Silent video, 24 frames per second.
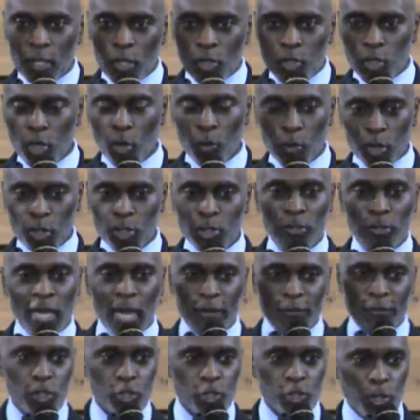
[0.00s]
So what you
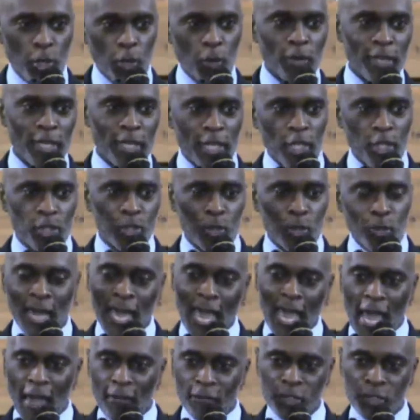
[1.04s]
have to do is, you
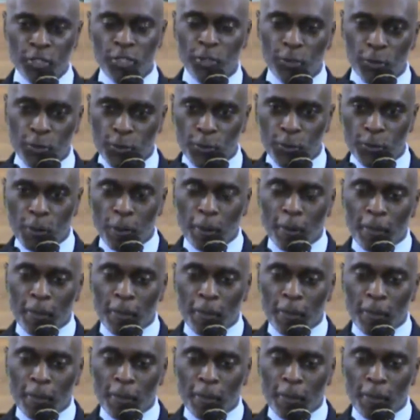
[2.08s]
have to,